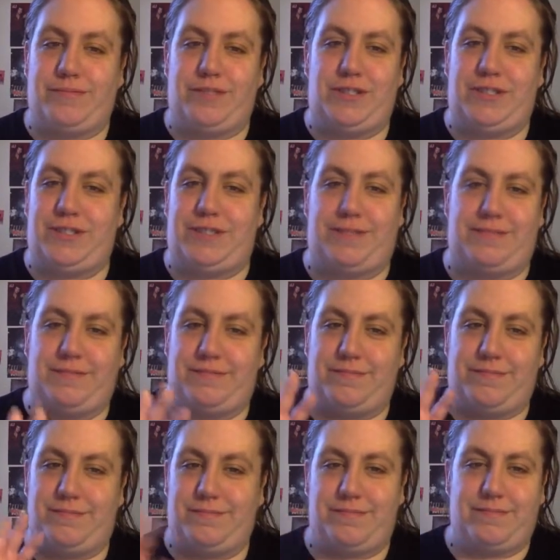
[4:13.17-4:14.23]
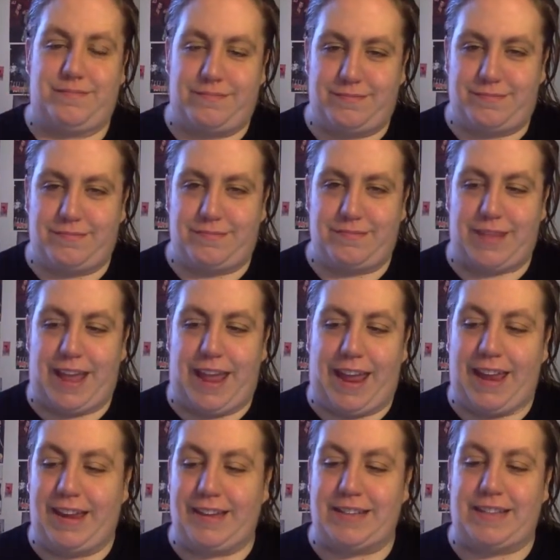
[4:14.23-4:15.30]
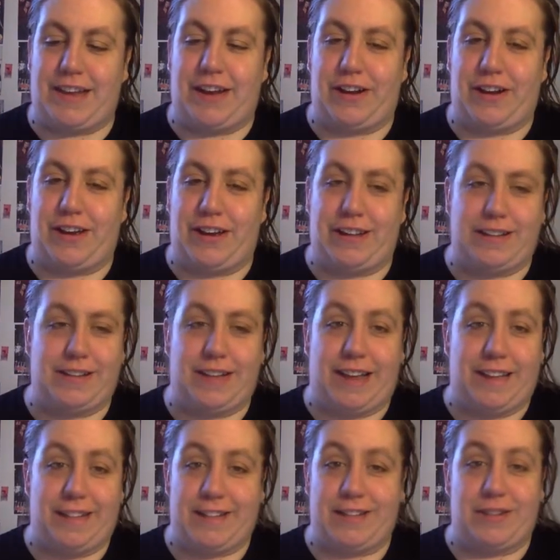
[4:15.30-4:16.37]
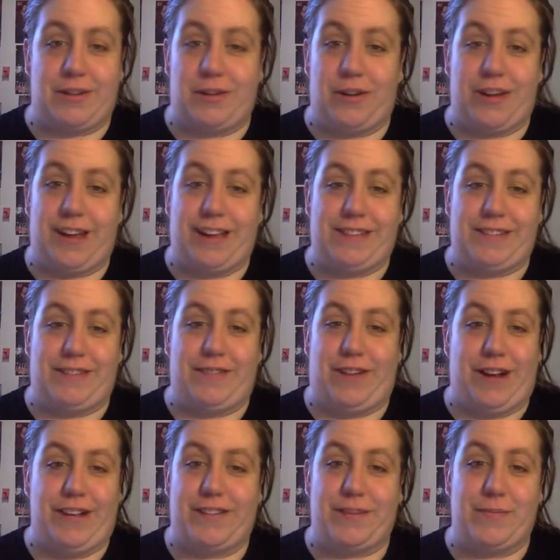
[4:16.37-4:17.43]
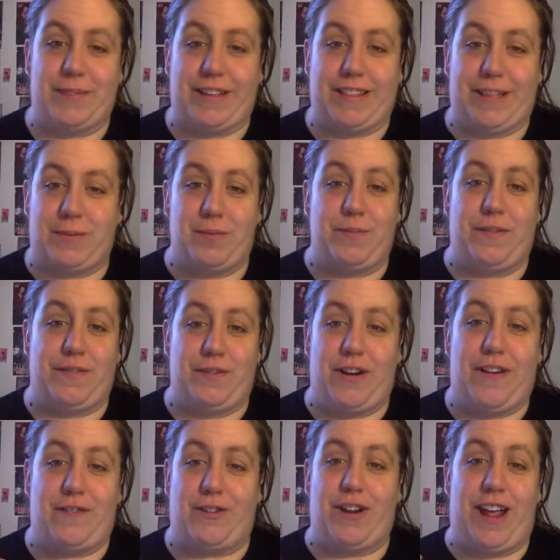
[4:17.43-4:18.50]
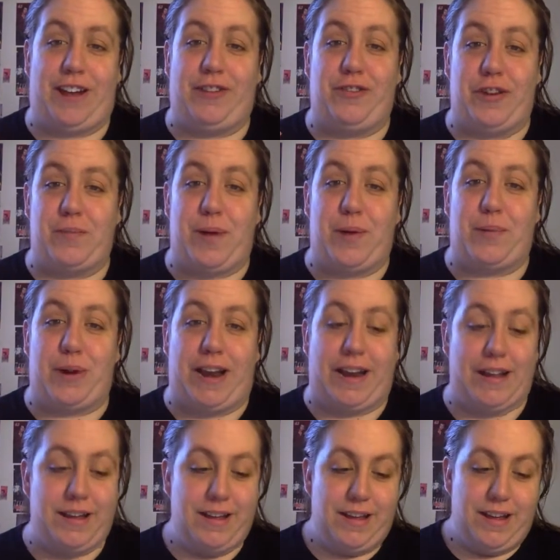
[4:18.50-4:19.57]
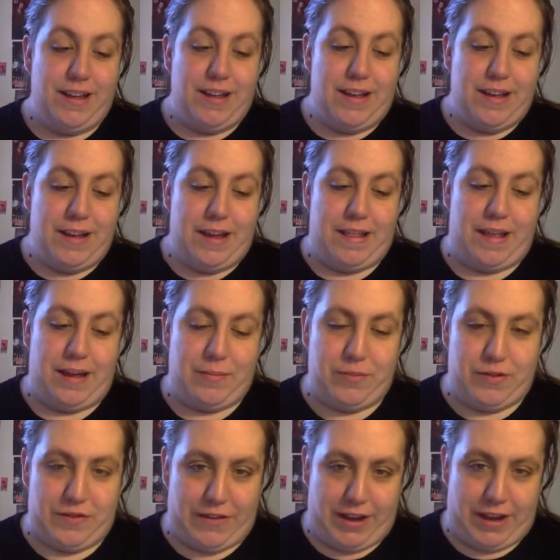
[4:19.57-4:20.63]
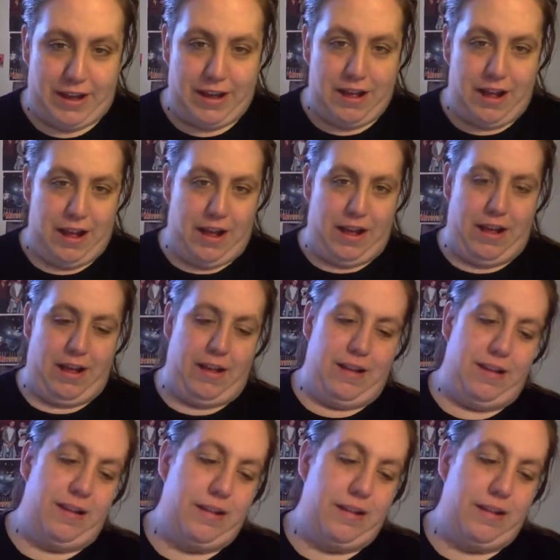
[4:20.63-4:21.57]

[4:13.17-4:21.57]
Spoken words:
just Hank Azaria dancing to Gloria Estefan is something that will be forever etched in my brain in that movie. The